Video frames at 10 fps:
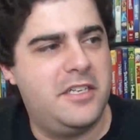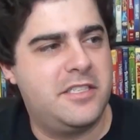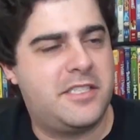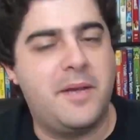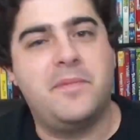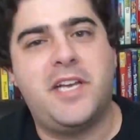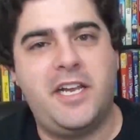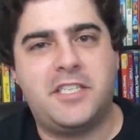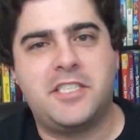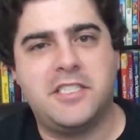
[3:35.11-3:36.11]

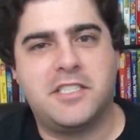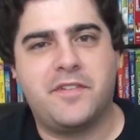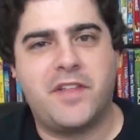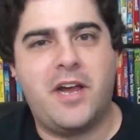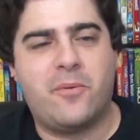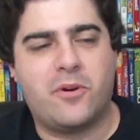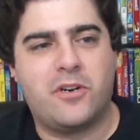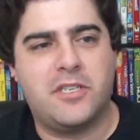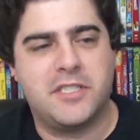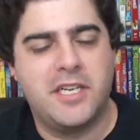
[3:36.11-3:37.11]
temptations of that
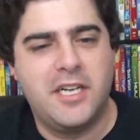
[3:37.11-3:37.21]
world.